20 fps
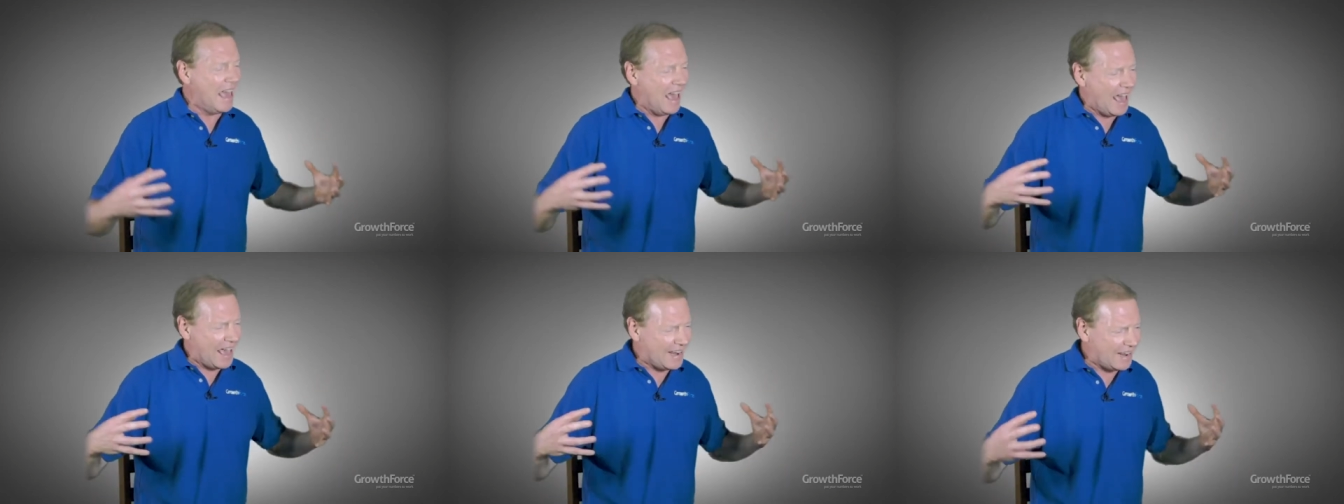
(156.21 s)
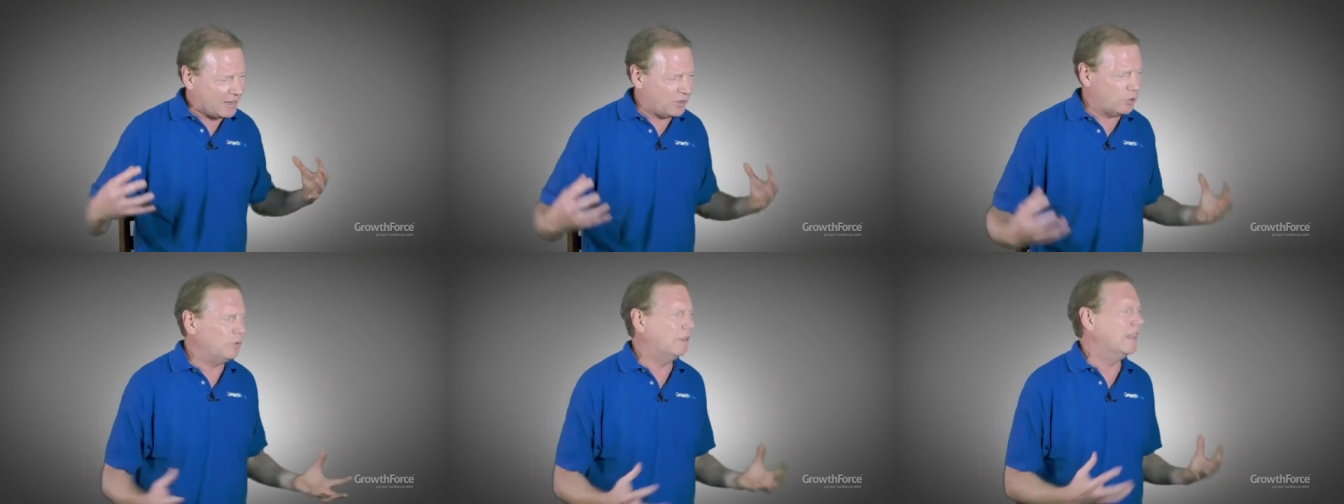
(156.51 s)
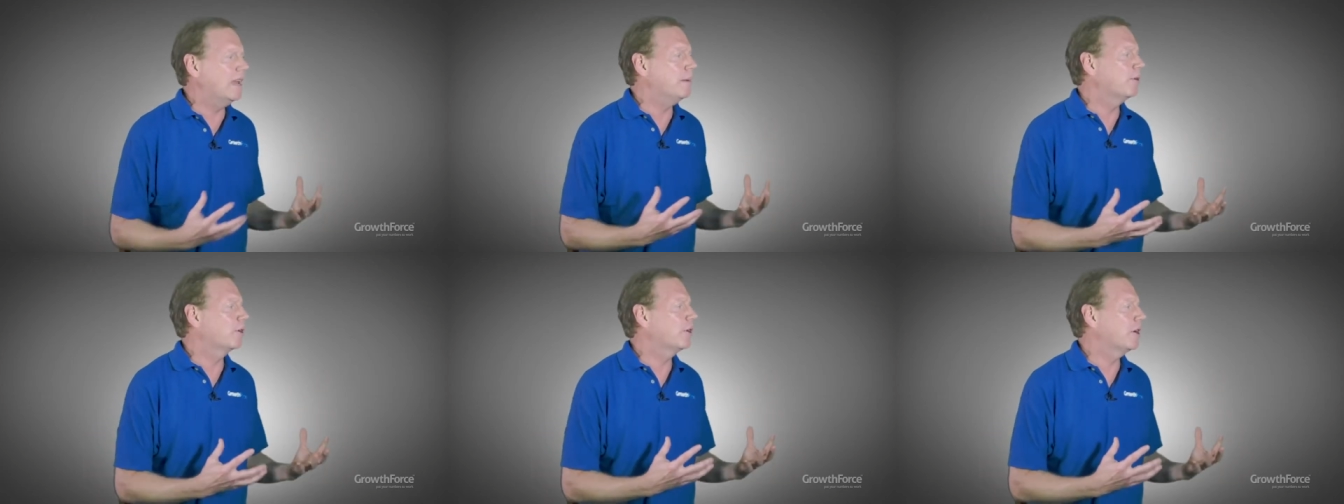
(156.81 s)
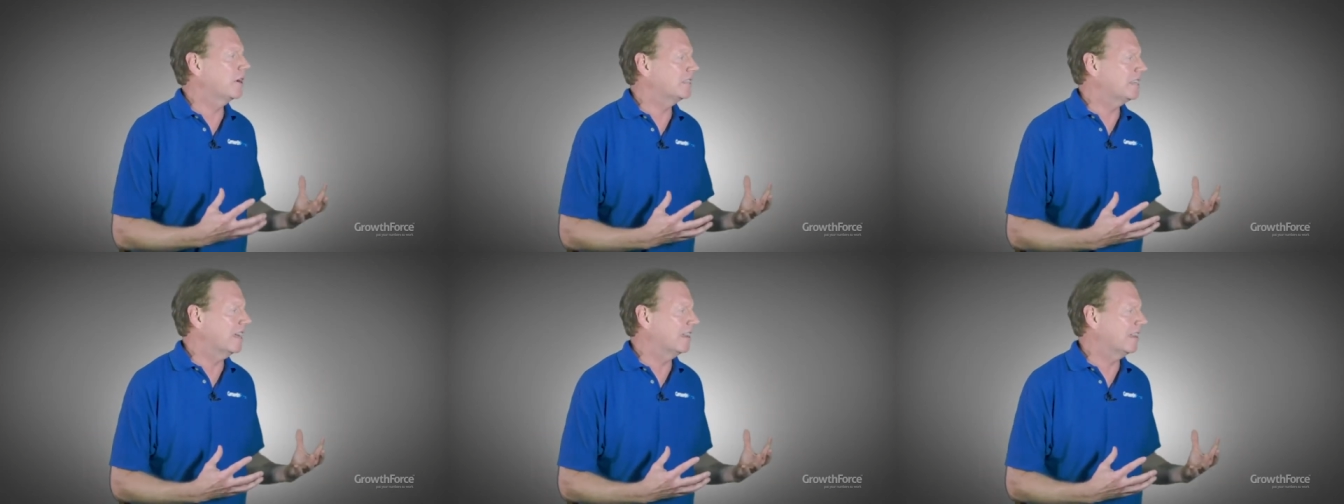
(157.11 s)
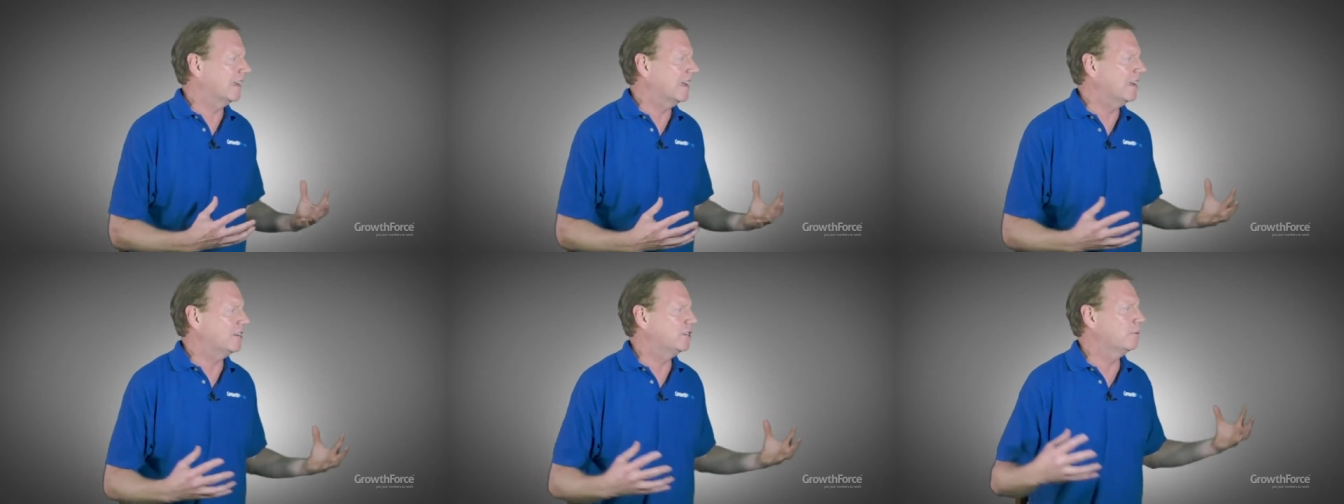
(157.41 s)
and do labor cost
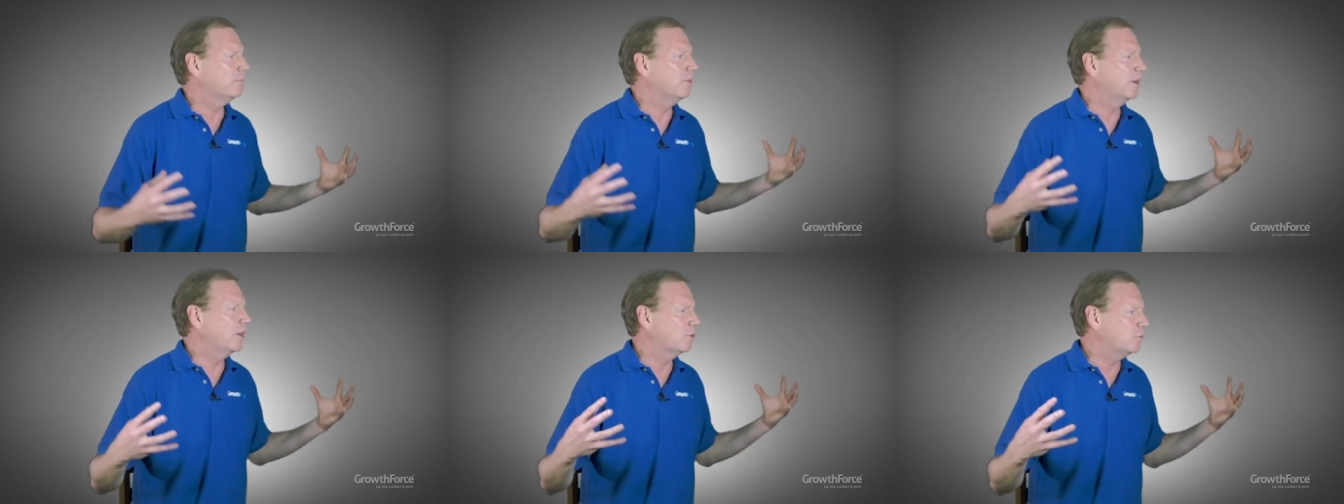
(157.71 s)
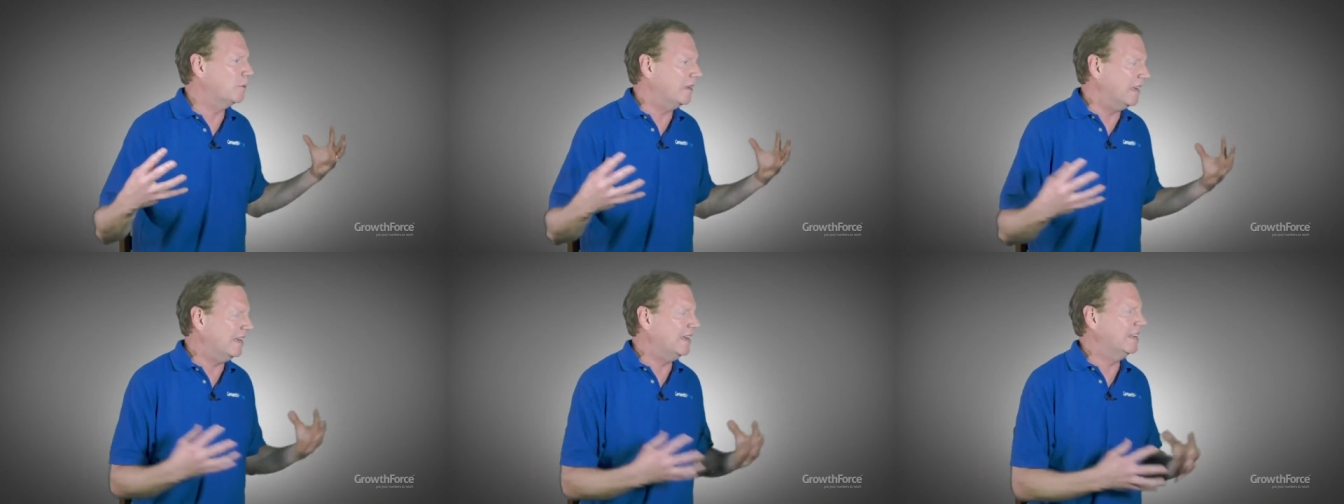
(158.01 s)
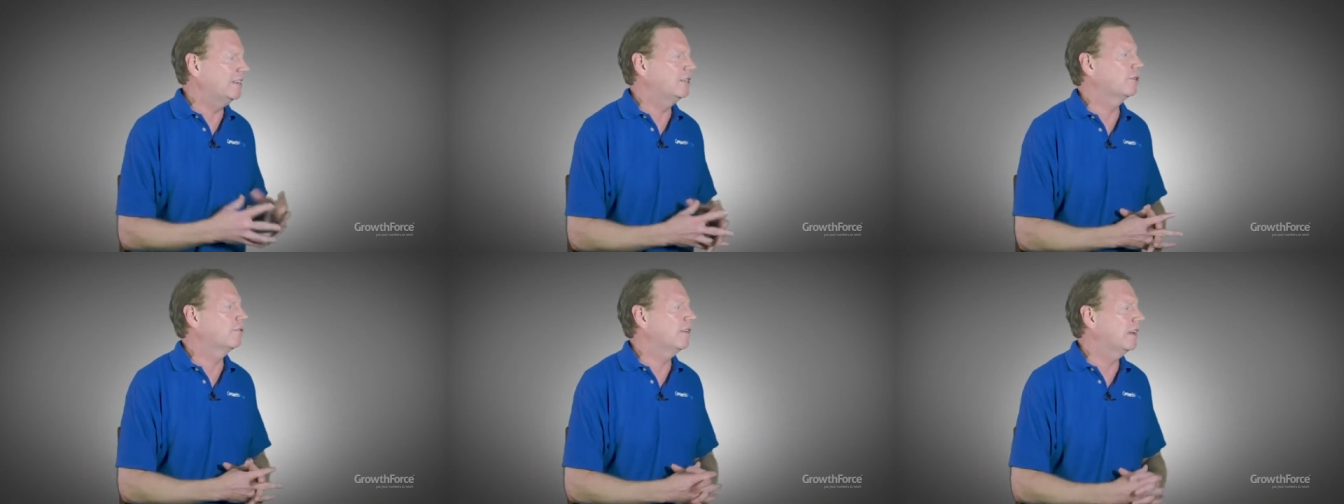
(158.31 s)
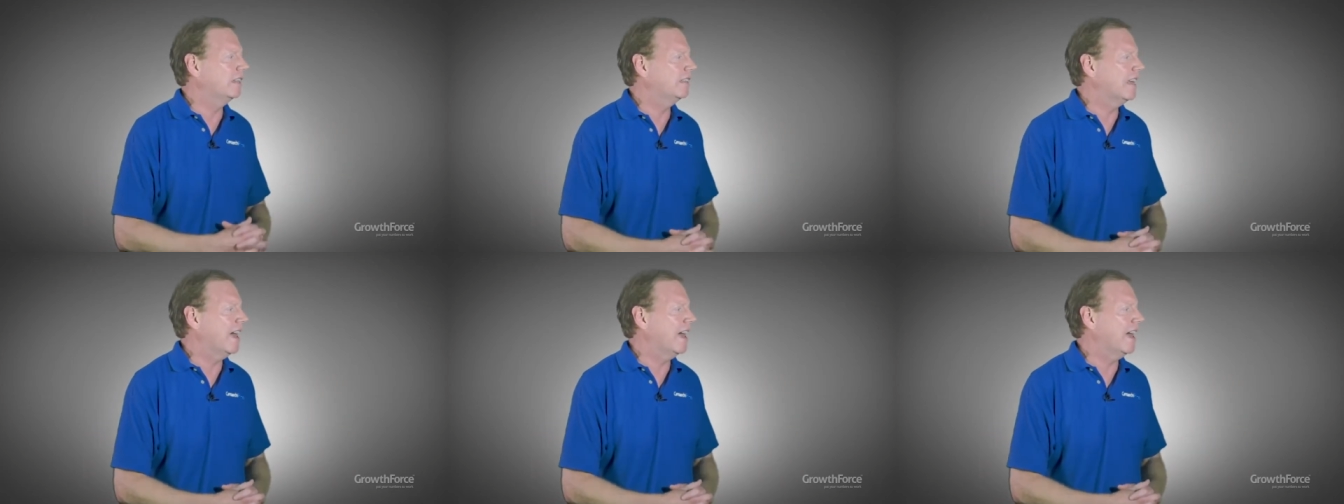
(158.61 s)
allocation because we integrate